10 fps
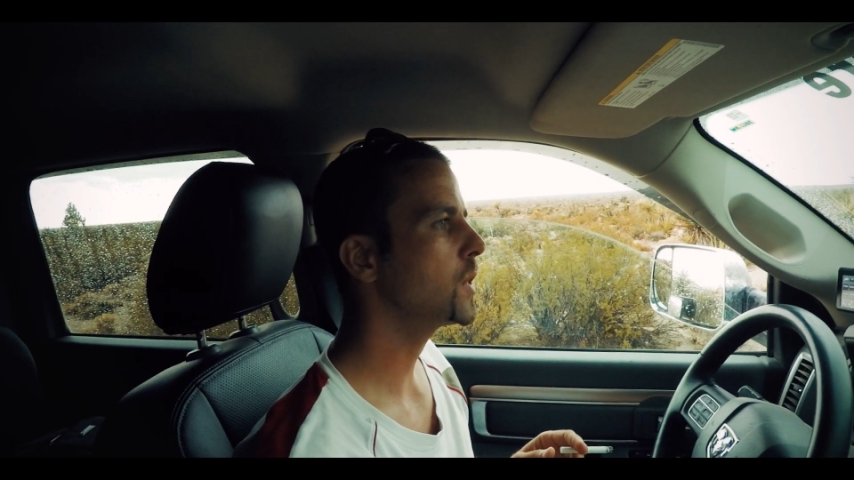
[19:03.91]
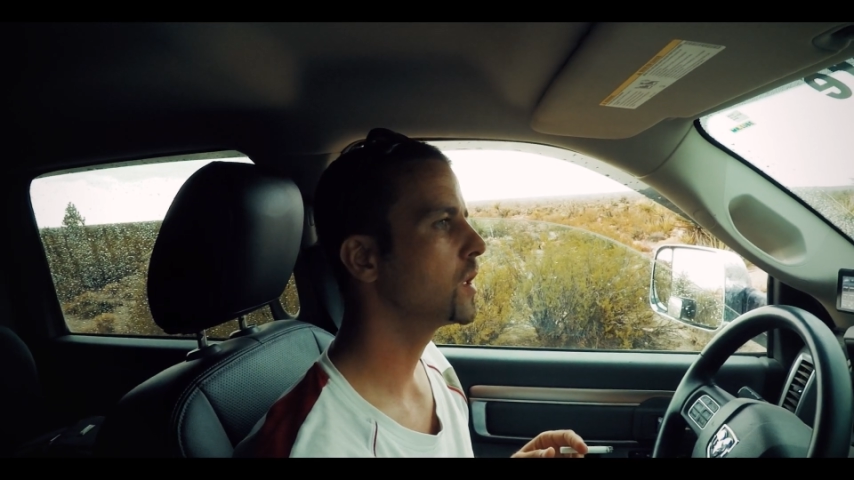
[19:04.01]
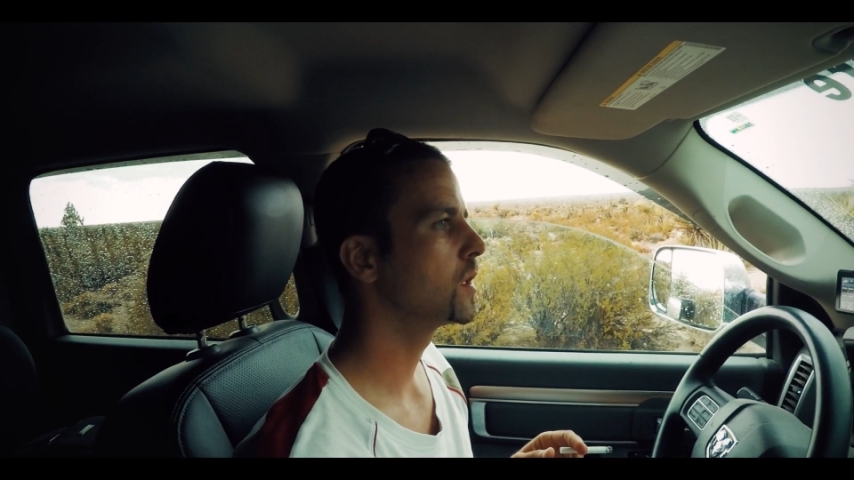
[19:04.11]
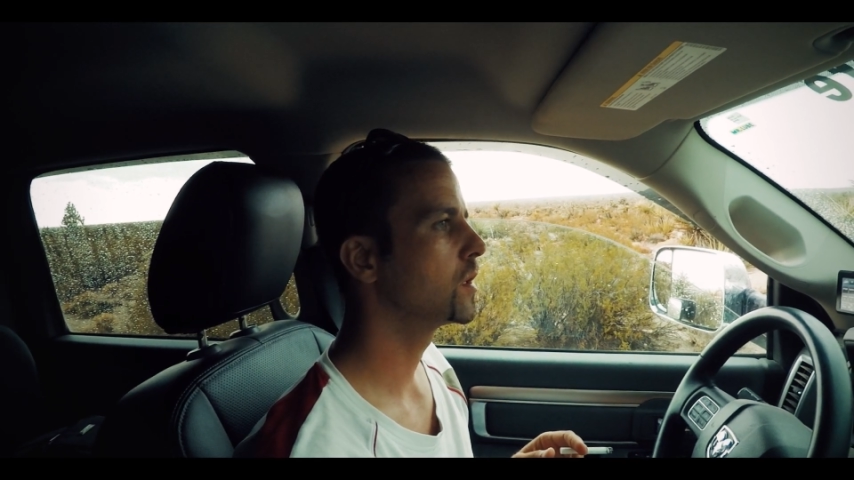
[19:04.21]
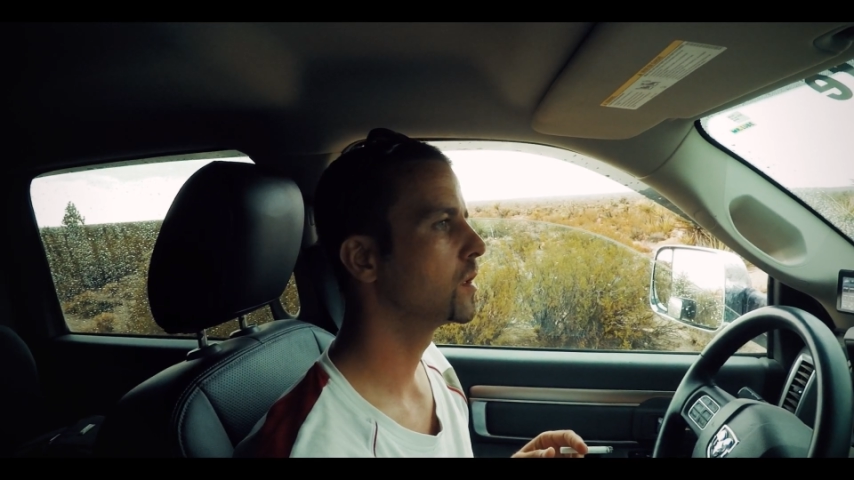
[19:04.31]

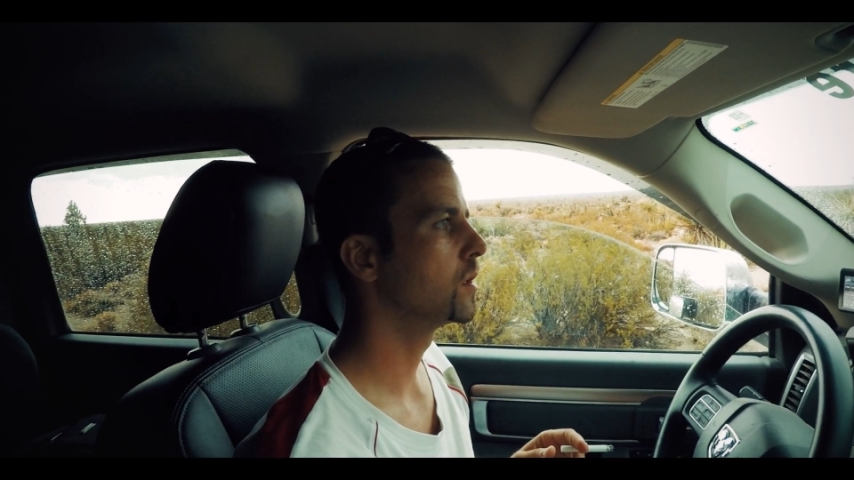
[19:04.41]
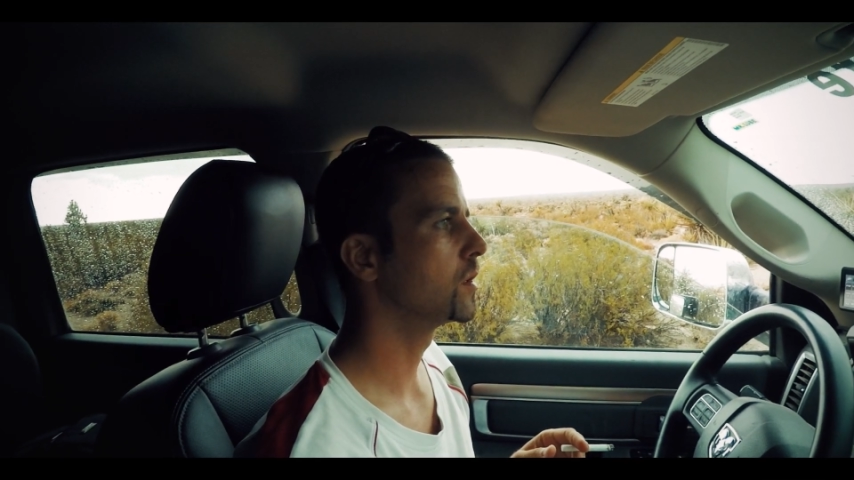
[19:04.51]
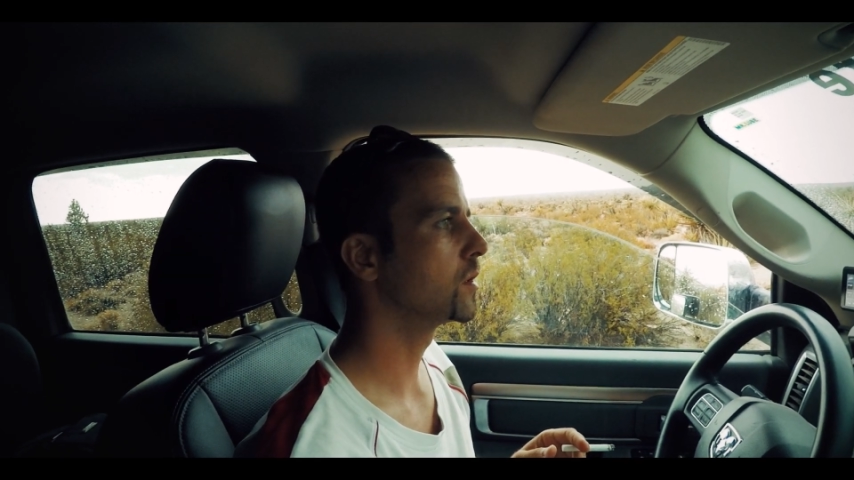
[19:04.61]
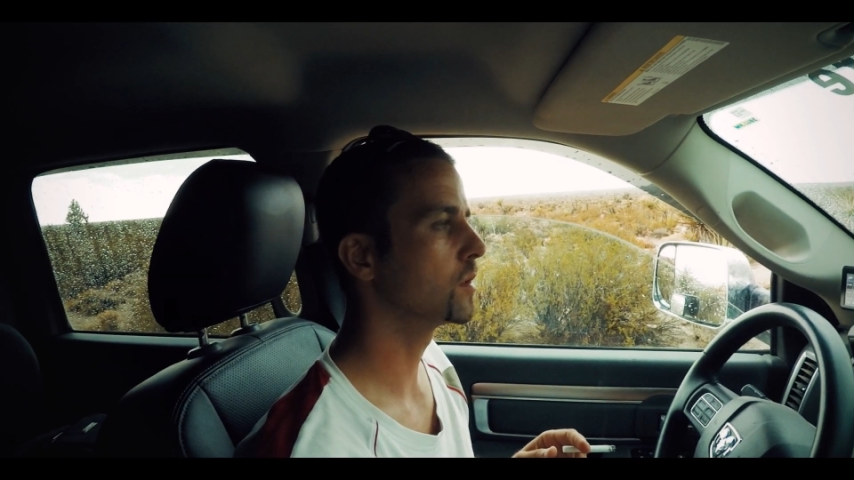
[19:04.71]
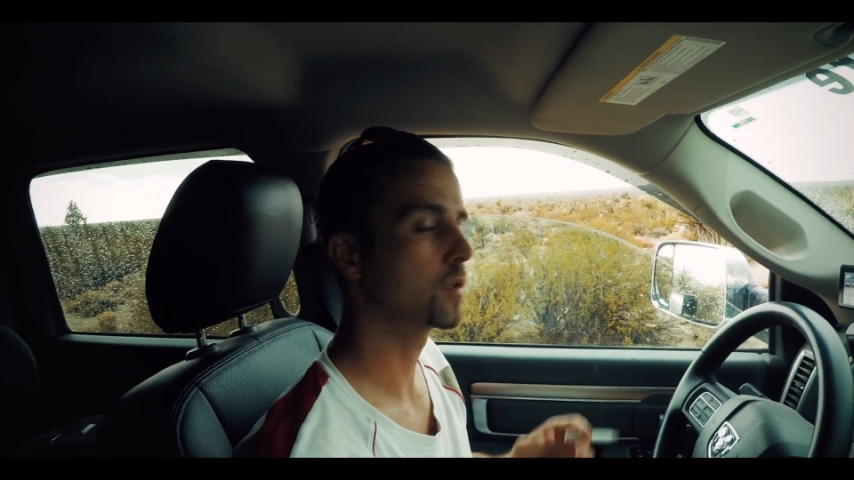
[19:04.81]

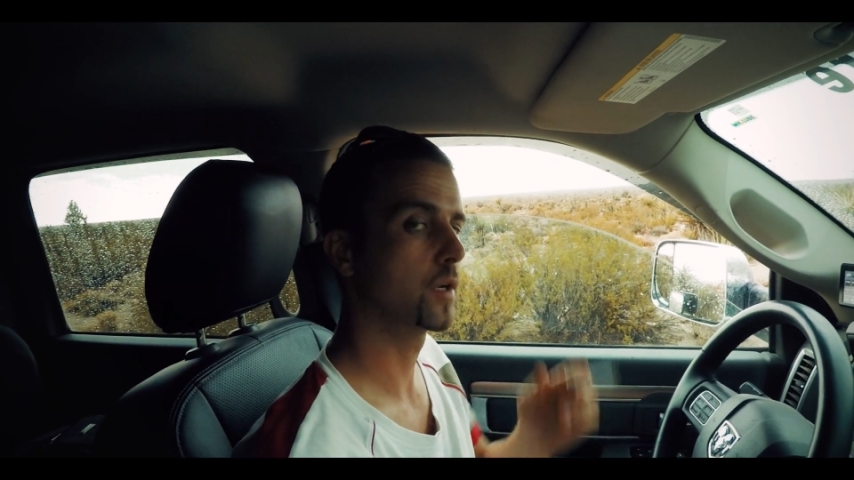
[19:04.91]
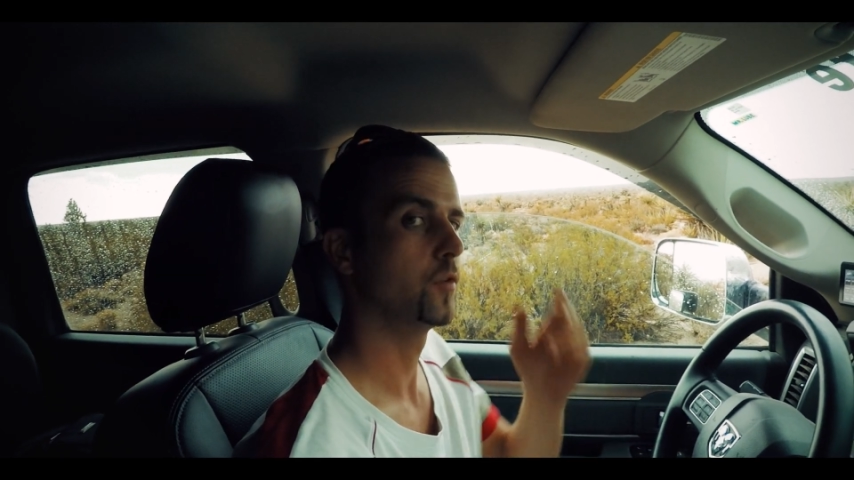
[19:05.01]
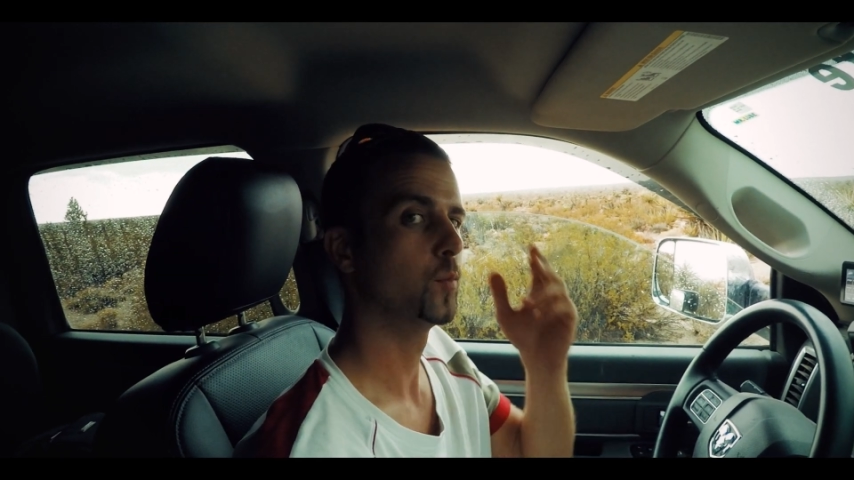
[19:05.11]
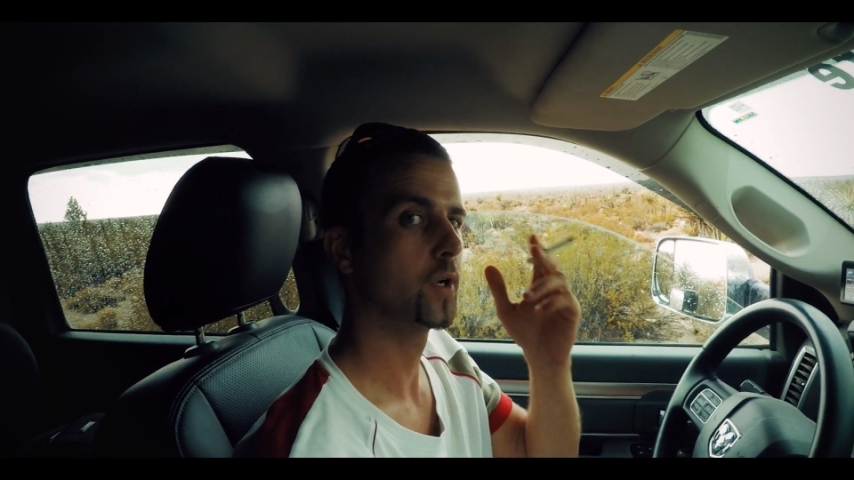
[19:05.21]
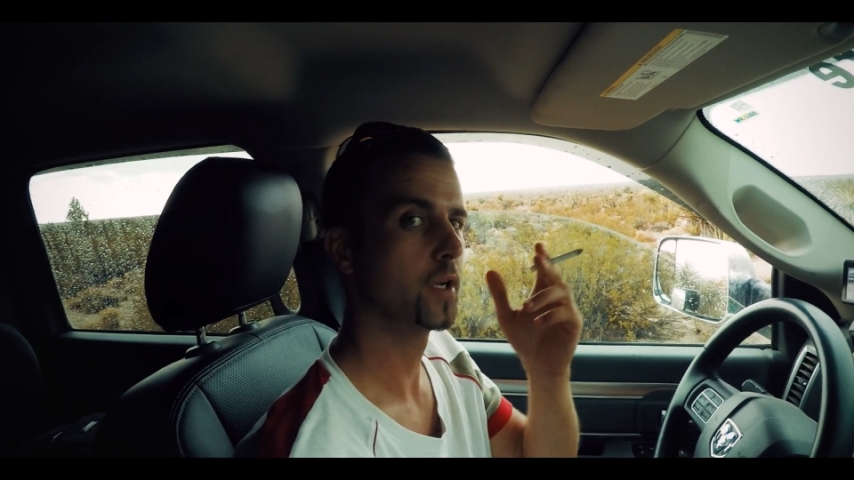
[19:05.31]

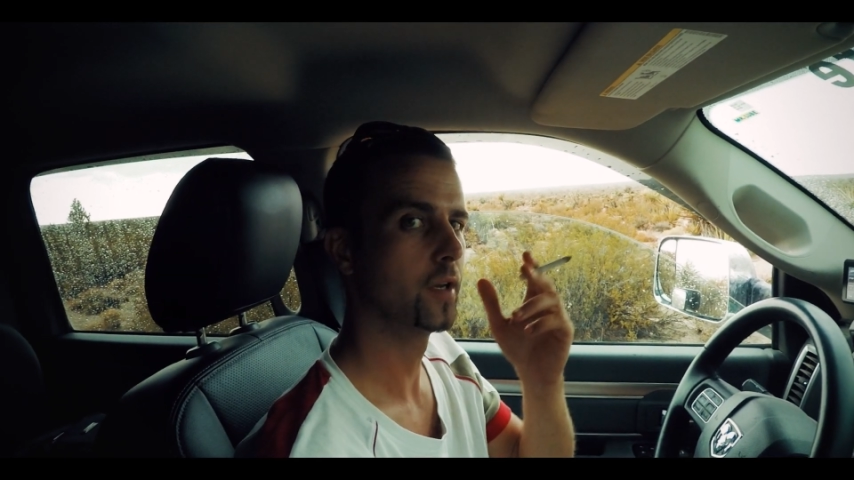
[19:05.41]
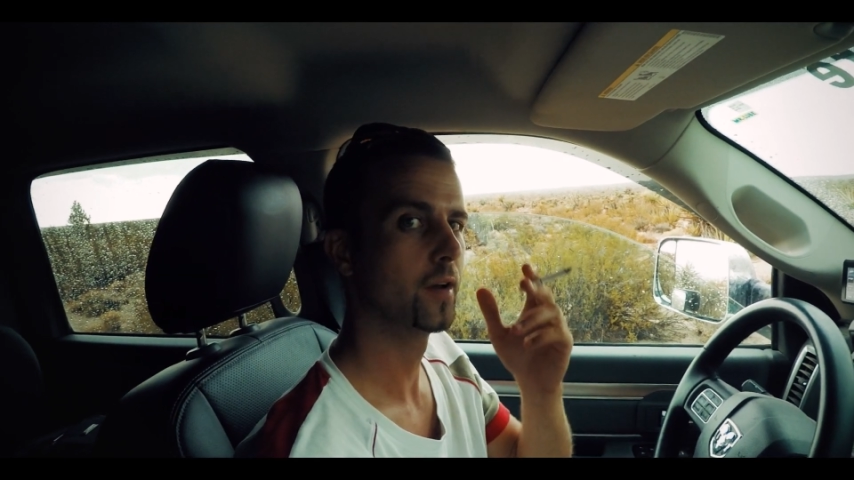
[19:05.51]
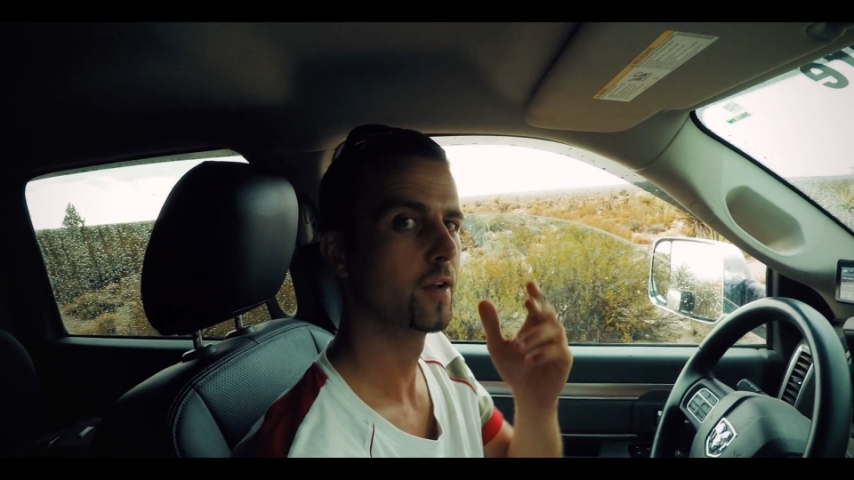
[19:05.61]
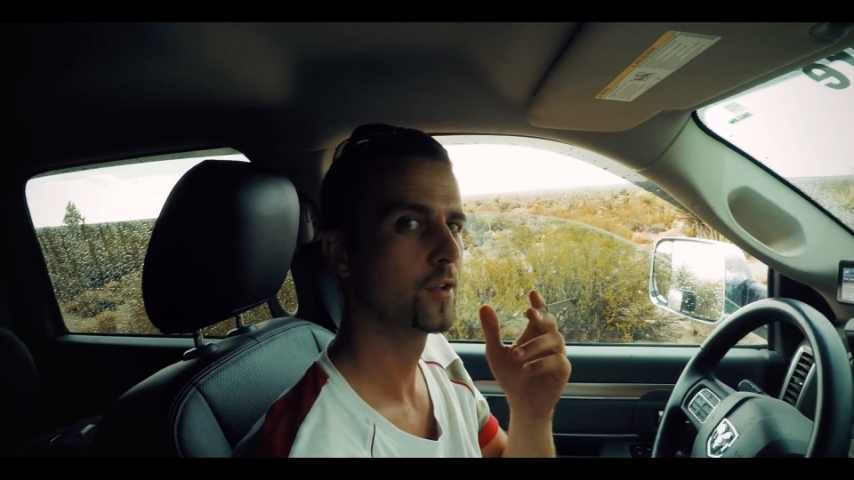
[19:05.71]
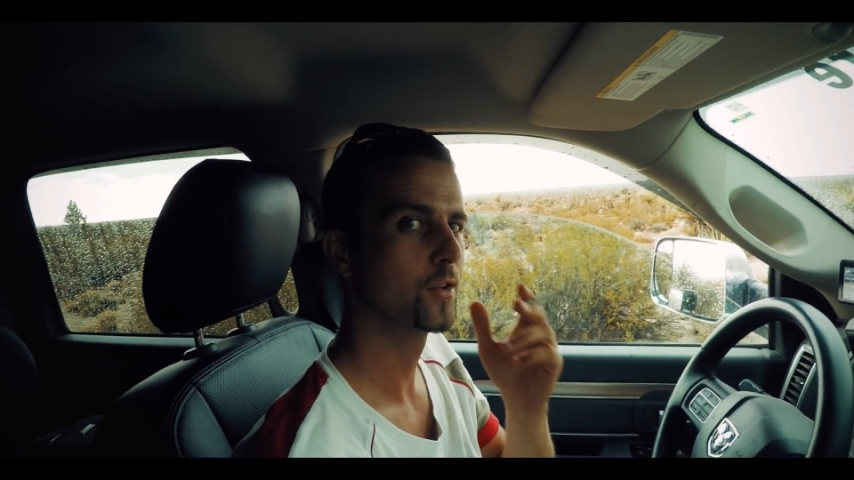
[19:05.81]
Having my